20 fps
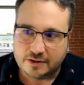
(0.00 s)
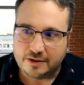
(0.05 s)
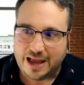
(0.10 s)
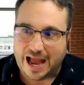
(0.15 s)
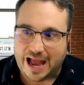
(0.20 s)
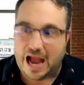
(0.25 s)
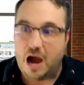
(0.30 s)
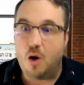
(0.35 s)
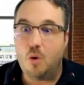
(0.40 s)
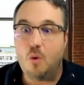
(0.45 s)

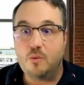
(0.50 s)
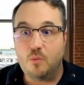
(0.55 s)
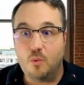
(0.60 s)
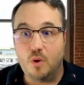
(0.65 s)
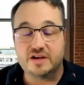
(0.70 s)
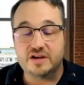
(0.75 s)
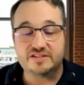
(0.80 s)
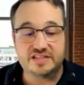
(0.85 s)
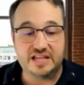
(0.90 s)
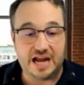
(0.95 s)
how it
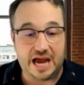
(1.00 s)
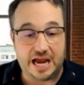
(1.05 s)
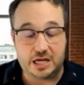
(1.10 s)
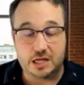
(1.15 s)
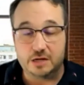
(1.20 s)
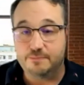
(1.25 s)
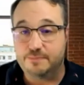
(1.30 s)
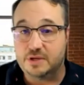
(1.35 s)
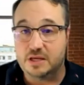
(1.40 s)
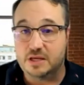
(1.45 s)
was that I
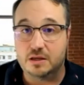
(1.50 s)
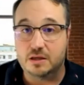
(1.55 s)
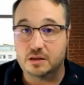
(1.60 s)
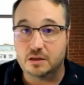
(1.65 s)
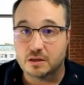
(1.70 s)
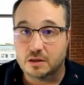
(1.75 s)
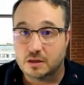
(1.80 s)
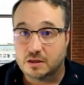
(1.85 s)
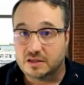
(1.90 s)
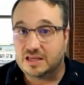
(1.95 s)
could
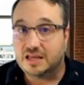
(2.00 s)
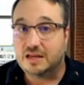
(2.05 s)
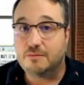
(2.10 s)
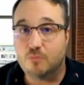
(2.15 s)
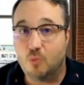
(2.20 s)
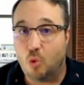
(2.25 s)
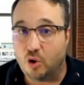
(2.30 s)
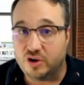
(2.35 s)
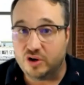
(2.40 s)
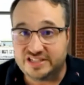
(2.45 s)
be get
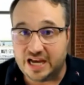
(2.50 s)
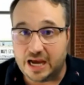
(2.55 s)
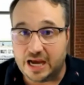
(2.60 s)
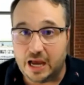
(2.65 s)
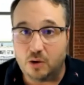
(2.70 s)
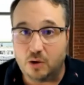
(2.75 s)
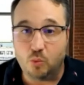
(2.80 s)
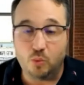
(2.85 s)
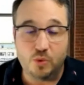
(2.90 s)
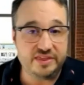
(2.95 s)
more
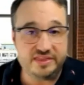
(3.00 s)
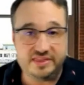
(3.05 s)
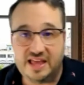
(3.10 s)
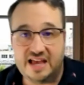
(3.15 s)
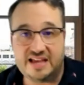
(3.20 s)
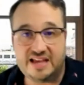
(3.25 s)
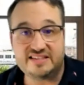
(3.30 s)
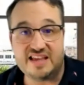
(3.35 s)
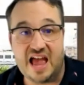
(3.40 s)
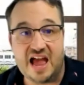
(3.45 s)
done with
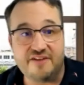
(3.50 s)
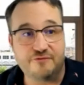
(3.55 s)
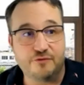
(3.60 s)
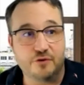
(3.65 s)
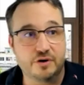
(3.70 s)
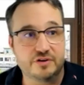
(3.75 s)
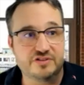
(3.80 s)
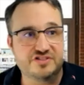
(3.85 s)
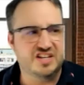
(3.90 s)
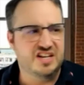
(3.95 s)
less
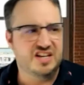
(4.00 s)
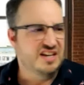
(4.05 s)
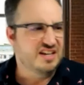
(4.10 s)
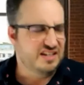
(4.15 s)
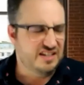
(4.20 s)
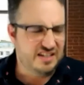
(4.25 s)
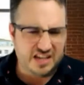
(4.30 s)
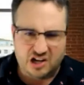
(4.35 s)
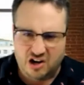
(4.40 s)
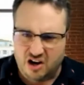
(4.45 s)
effort,
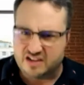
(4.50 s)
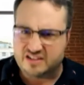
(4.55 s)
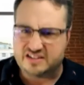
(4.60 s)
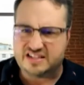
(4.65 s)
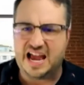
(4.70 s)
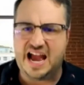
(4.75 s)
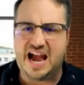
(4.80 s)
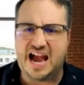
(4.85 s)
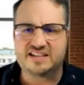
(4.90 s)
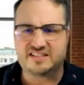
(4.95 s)
get on
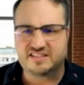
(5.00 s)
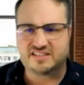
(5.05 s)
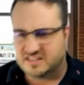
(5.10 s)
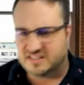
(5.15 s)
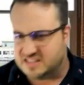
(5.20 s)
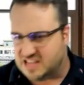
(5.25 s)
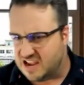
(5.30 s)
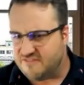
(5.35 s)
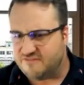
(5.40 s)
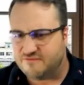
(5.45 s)
task,
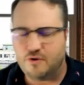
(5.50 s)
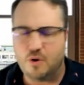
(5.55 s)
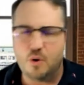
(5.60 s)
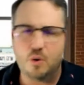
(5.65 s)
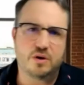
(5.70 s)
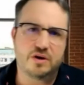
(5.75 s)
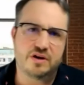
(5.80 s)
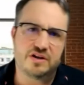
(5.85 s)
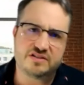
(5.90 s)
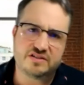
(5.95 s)
stay
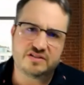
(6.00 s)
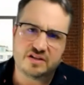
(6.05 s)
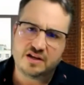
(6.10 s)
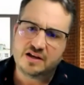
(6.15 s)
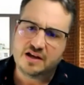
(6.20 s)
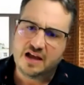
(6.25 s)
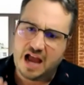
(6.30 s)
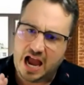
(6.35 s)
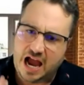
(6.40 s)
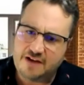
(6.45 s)
focused,
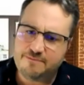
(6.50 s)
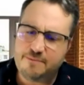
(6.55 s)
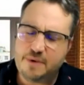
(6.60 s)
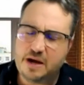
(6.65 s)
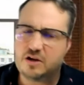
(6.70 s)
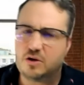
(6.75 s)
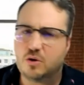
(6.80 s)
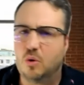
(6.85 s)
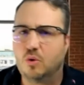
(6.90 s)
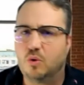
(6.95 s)
have
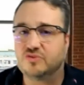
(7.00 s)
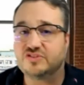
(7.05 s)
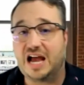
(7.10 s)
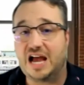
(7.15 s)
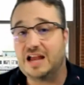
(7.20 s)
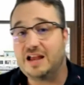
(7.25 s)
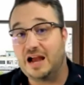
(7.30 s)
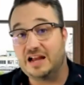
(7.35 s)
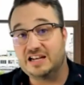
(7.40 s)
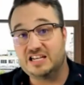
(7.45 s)
my goals.
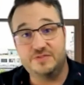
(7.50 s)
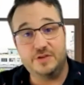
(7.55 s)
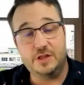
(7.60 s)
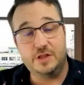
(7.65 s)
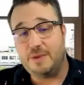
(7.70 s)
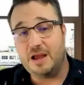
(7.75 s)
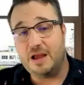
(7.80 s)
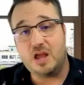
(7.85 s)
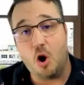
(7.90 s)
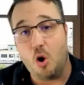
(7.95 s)
I
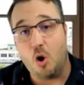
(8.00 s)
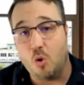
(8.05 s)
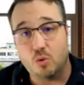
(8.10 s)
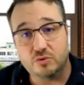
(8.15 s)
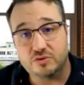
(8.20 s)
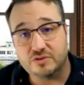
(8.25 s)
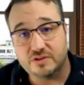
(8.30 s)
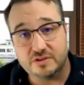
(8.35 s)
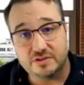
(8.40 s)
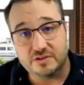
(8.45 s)
developed my
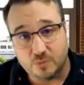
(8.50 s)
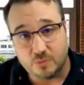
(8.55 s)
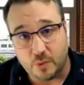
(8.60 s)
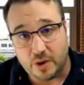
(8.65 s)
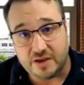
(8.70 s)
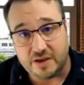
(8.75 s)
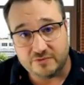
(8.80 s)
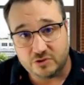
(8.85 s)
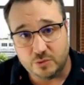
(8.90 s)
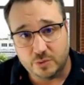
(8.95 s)
own
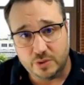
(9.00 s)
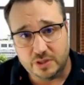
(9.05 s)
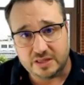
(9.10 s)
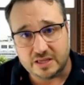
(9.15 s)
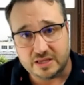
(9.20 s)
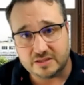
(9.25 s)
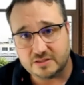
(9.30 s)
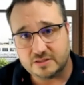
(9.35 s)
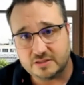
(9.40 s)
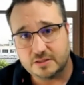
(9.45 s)
way of doing
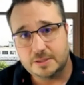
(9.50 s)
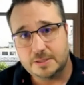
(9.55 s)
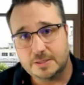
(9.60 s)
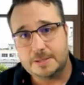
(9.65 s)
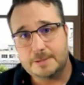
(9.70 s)
this